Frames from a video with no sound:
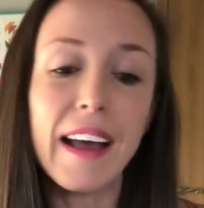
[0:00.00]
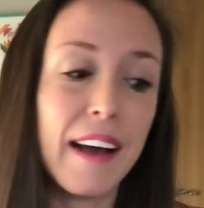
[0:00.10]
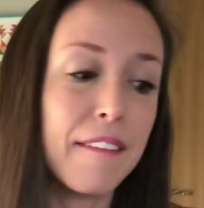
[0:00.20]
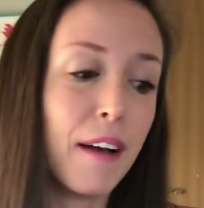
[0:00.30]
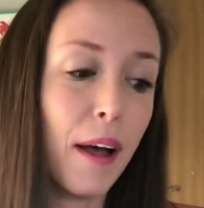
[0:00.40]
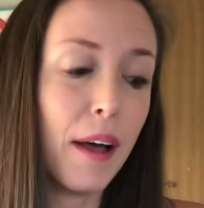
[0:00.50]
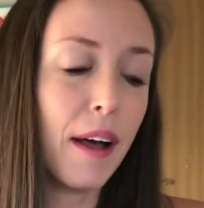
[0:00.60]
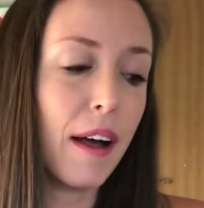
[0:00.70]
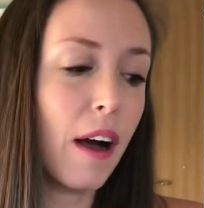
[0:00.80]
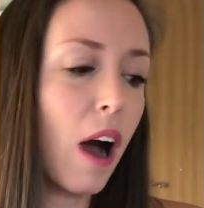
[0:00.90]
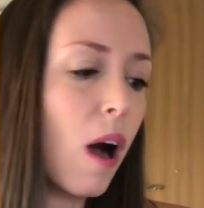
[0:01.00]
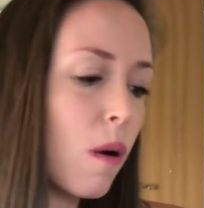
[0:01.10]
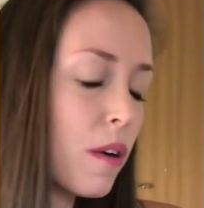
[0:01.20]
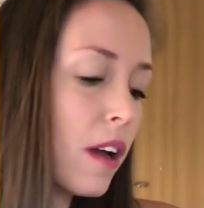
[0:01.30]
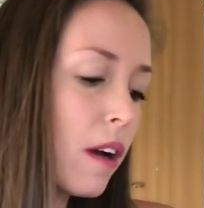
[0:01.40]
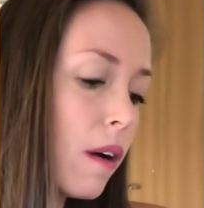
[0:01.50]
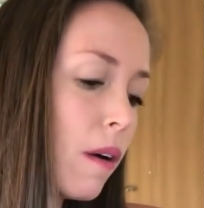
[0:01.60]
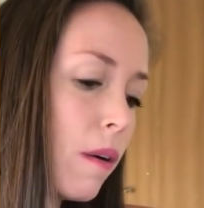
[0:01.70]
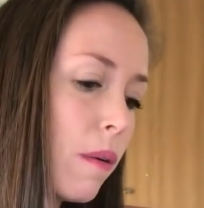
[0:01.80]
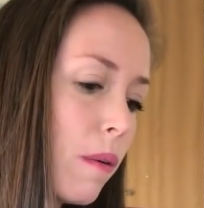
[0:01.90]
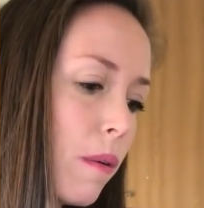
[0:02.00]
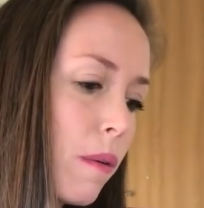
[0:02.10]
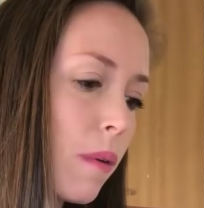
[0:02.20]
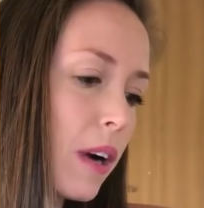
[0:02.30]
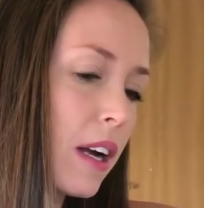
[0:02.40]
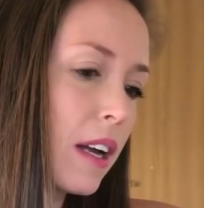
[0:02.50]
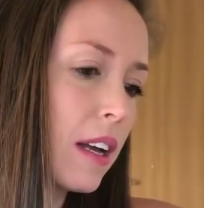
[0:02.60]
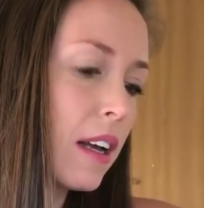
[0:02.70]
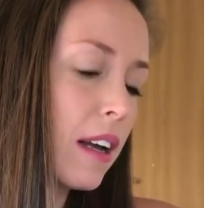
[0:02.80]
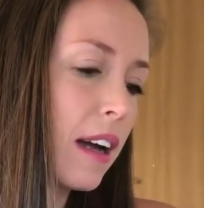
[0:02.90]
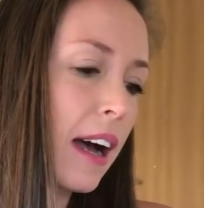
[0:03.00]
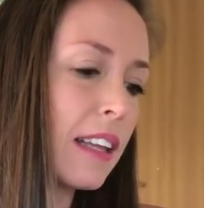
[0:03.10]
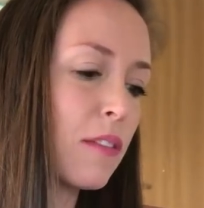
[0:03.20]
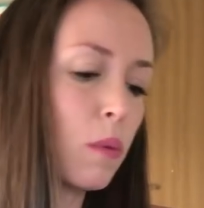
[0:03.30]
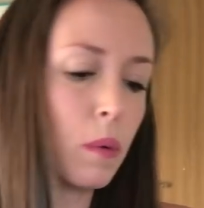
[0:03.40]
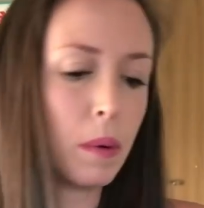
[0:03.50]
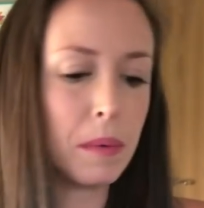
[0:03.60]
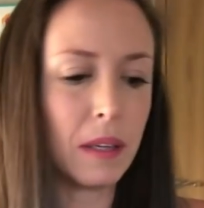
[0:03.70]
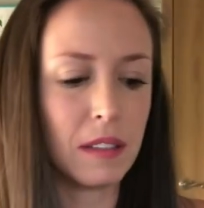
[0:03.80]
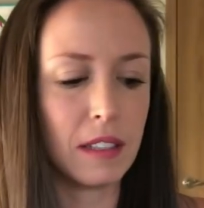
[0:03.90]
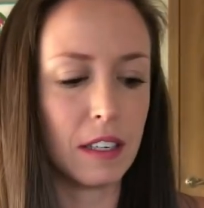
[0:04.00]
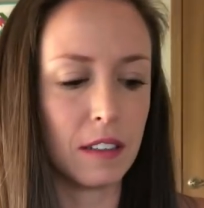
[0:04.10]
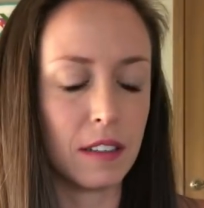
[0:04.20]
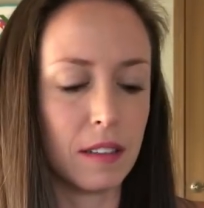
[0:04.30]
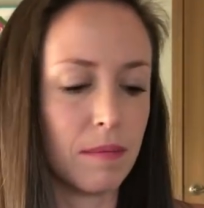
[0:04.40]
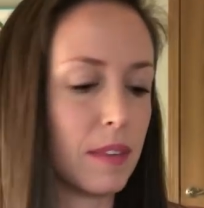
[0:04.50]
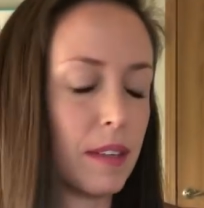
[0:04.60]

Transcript: I have. Oh no! I left one WIP downstairs.